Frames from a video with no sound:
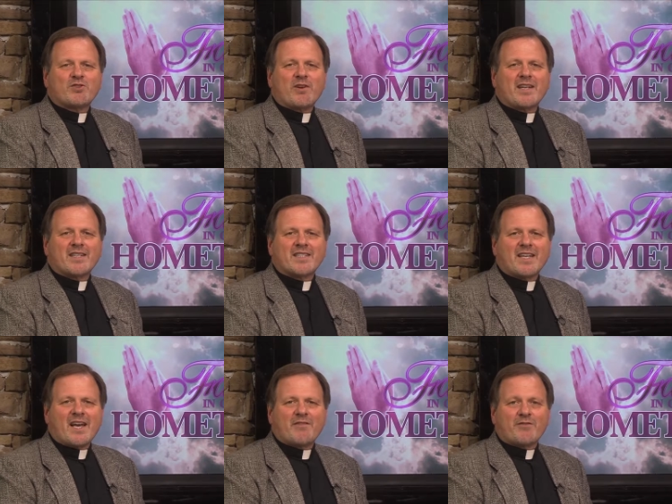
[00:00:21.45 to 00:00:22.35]
joining us
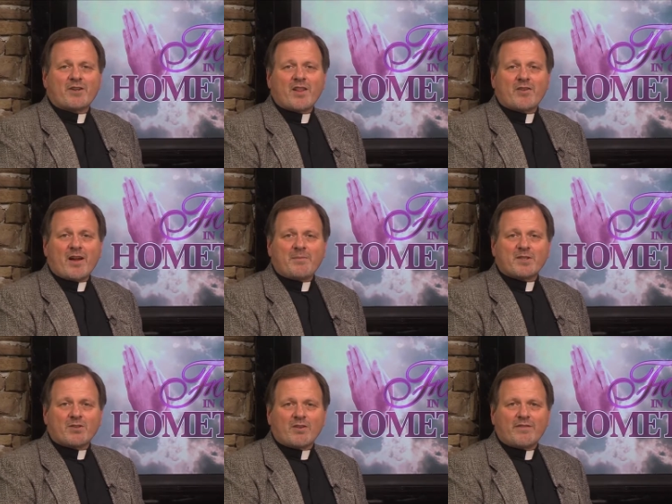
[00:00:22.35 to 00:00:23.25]
again for another
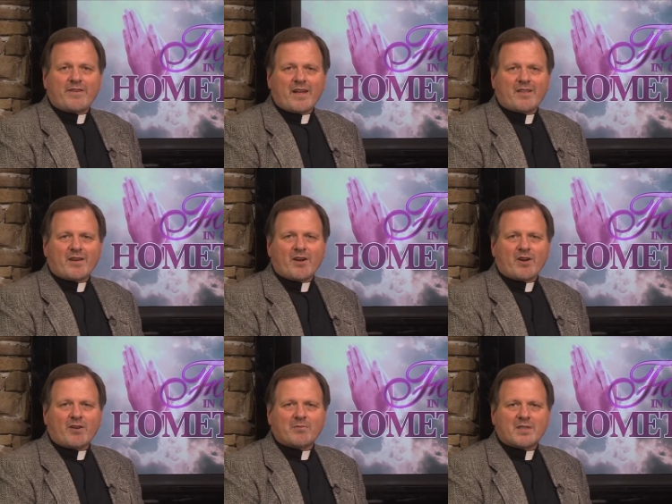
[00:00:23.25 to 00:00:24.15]
episode of Faith in
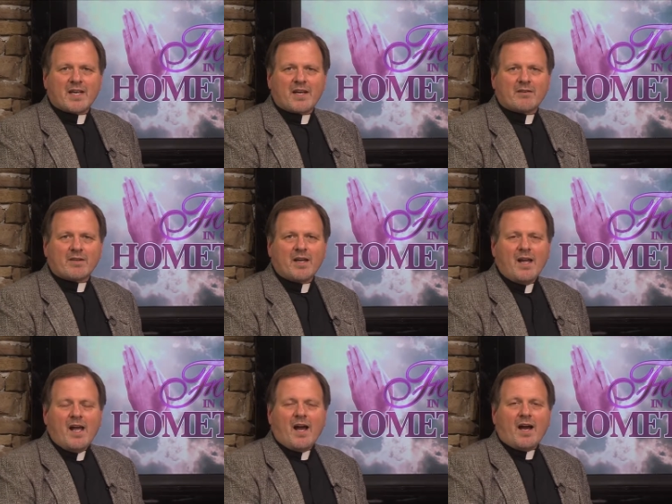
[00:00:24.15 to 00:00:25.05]
Our Hometown.
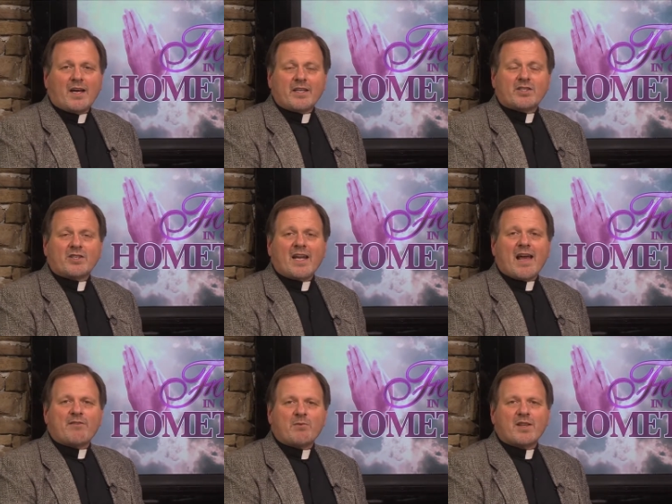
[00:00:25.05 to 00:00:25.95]
Uh, it's good to
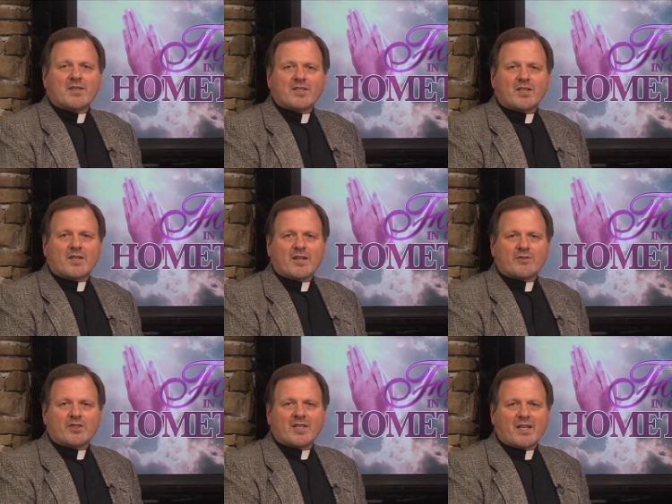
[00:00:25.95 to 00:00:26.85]
have you with us on
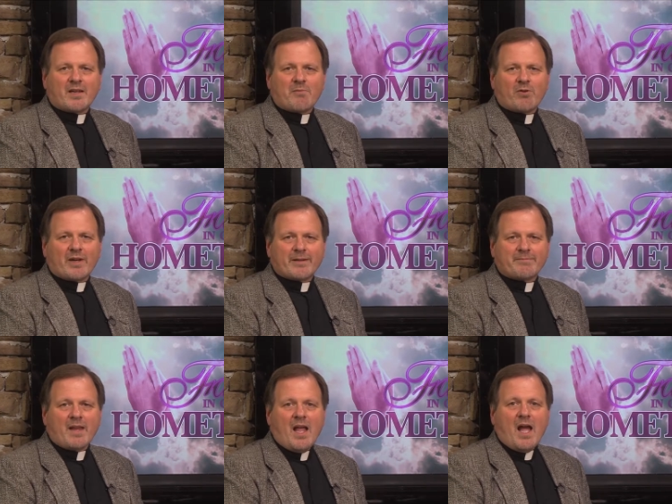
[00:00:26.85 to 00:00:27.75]
another Sunday morning.